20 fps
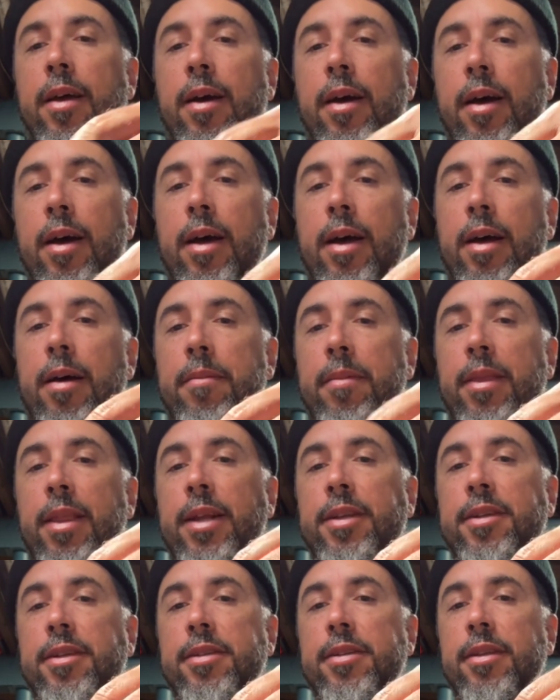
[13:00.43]
and
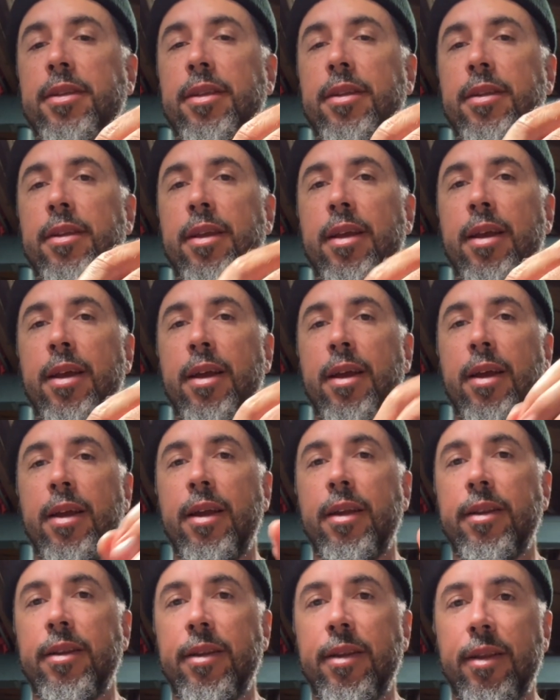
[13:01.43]
that just
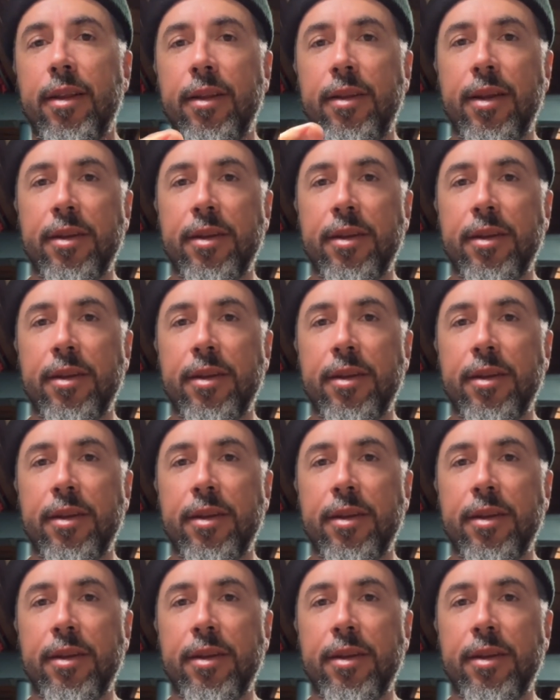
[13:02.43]
it